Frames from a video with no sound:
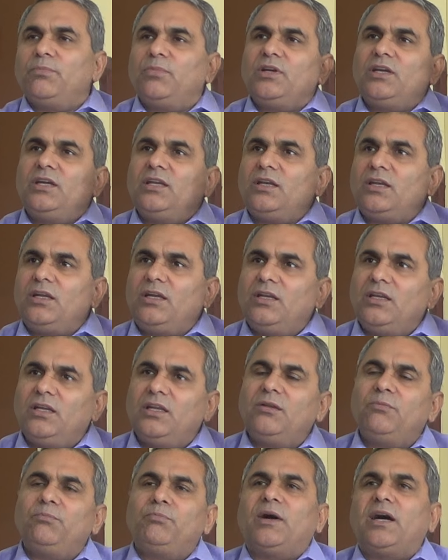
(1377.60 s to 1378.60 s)

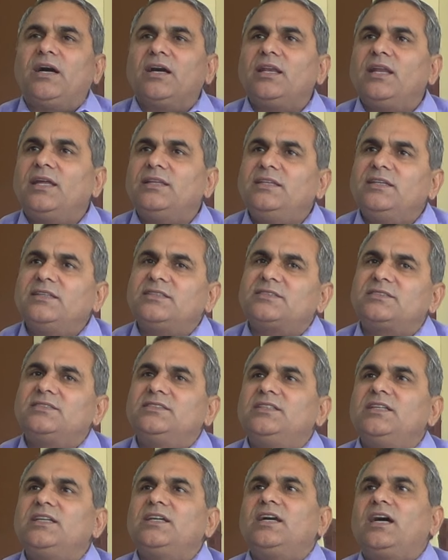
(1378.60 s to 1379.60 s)
in Bangladesh,
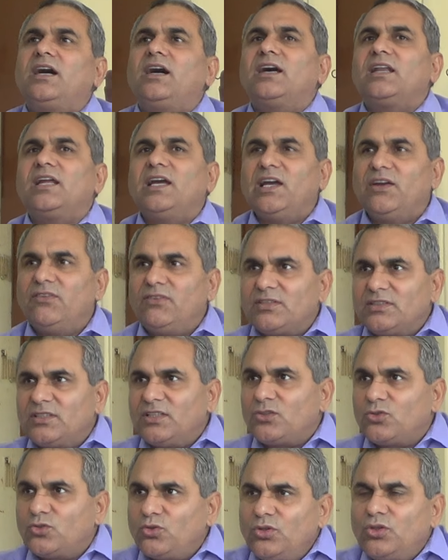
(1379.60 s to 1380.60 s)
they are having the
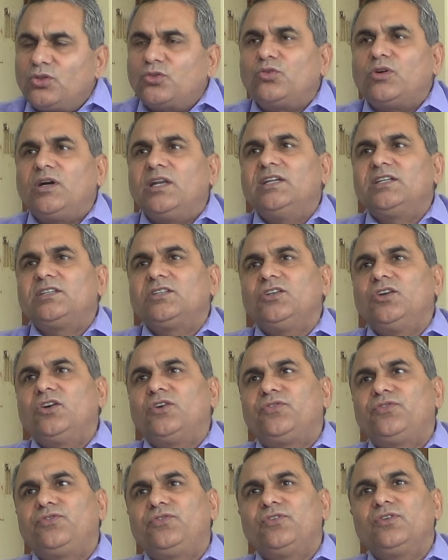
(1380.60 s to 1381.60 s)
good quality
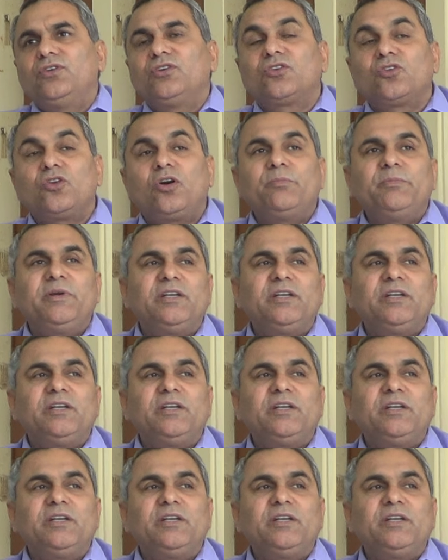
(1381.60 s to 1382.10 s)
of raw